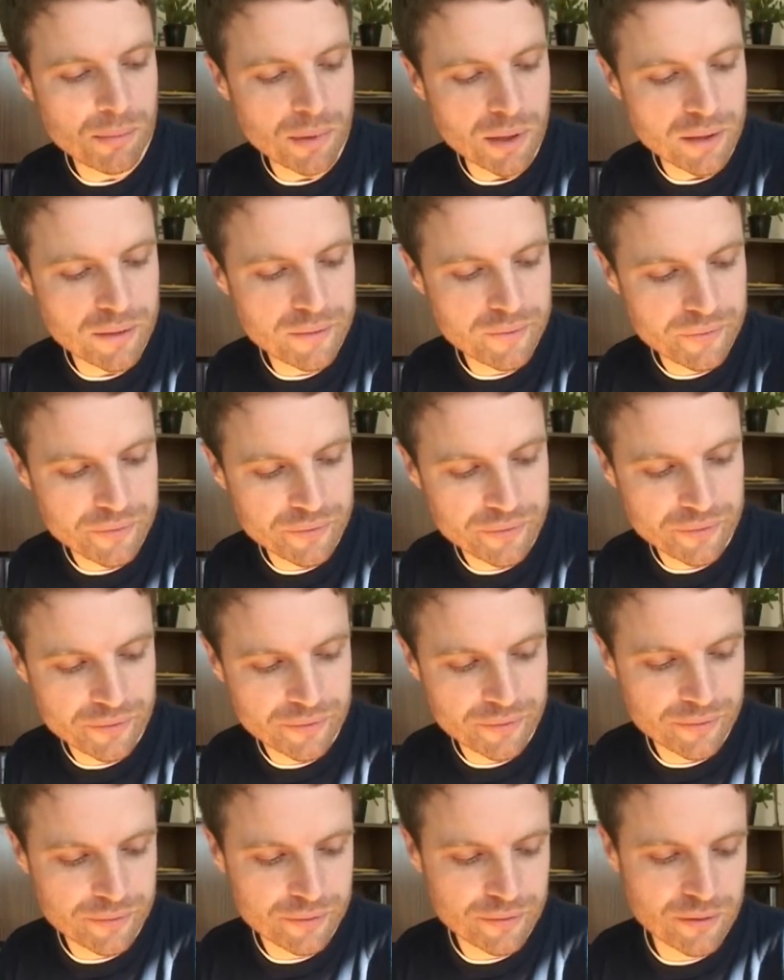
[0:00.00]
But
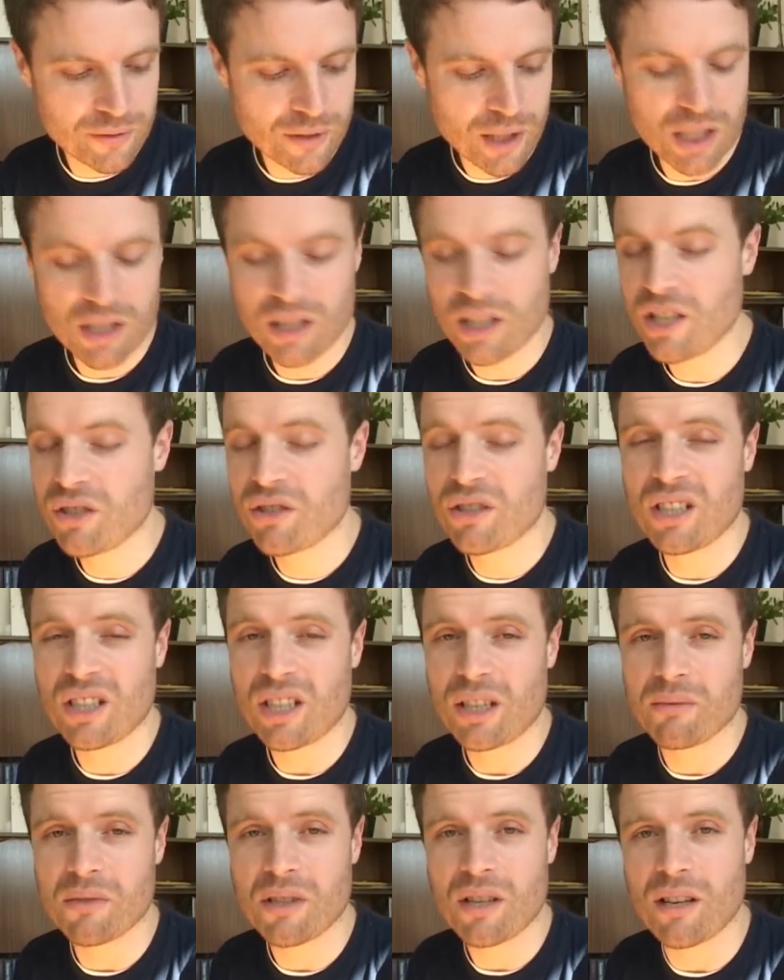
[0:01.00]
it's an interesting
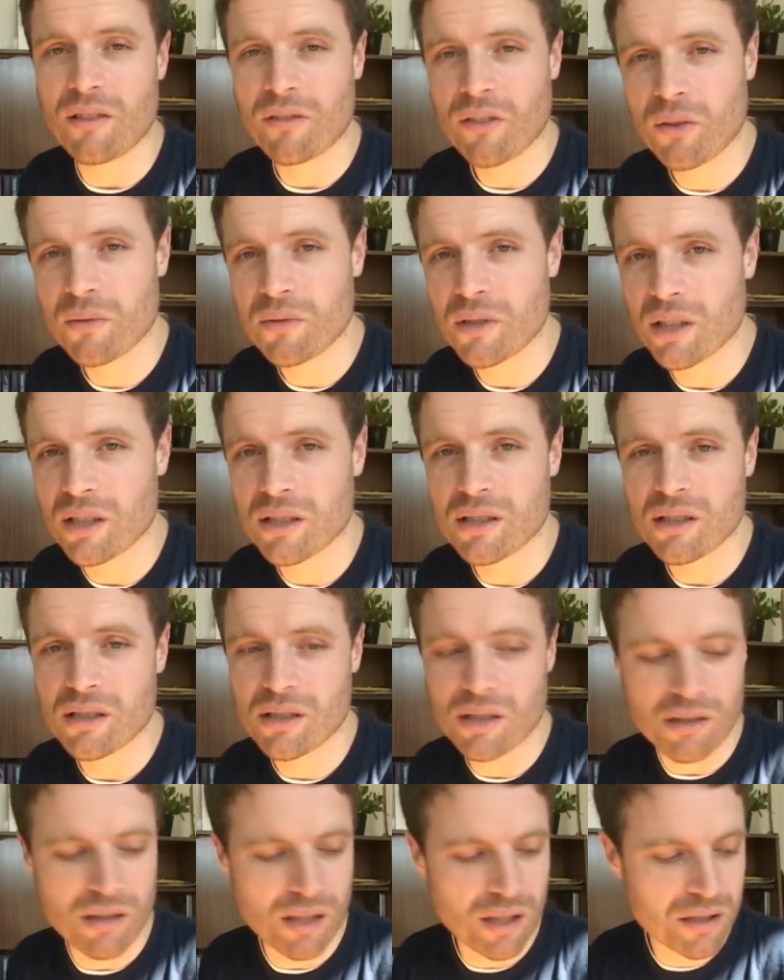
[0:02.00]
game to have, obviously, because
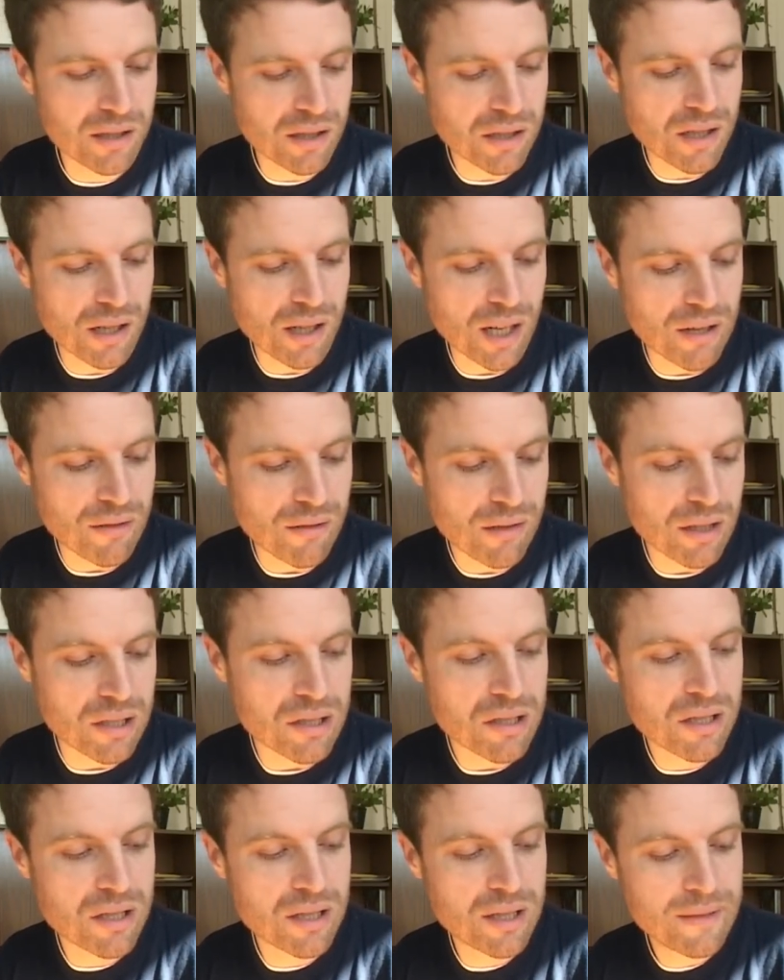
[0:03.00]
it's such a late
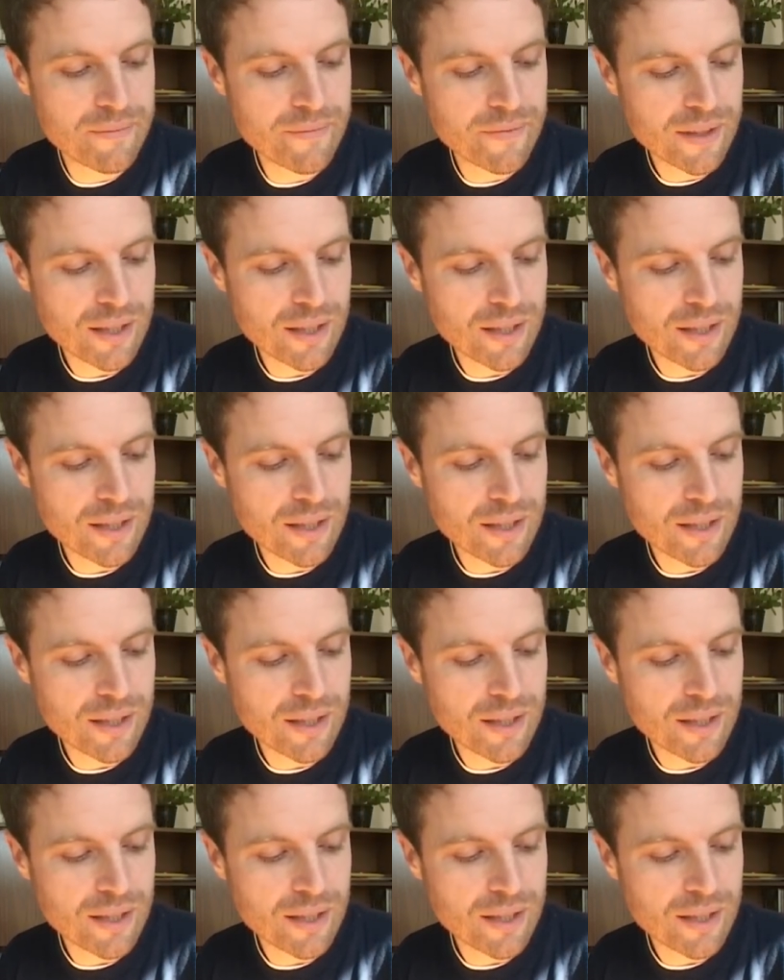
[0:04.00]
release.